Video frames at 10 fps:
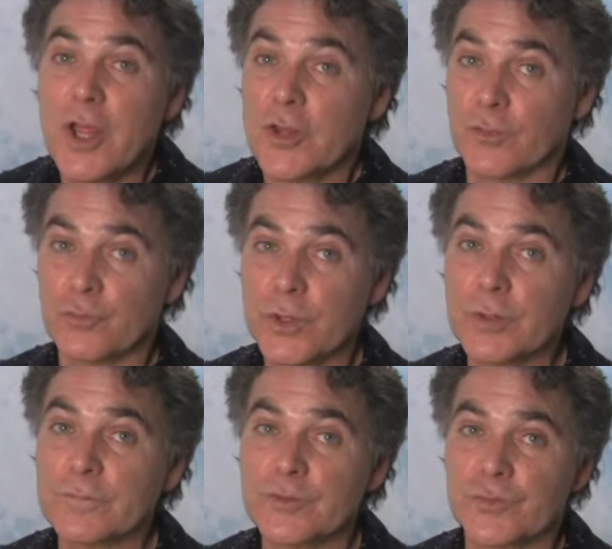The rear
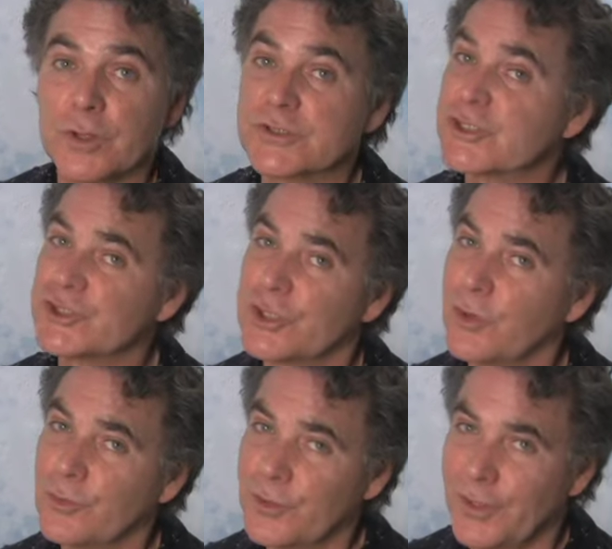of the truck
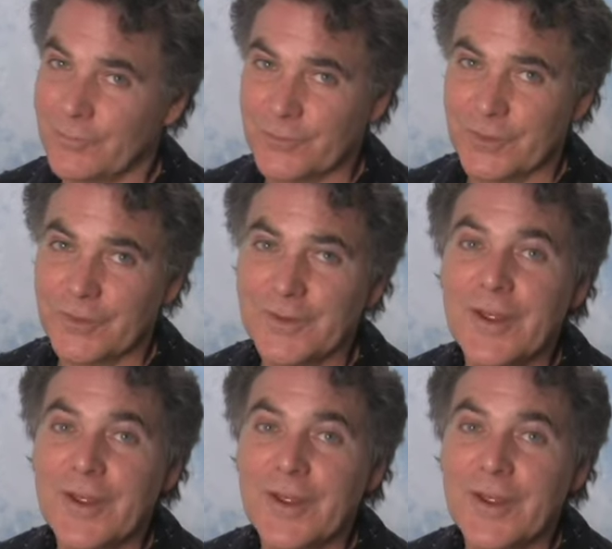slowly lifted.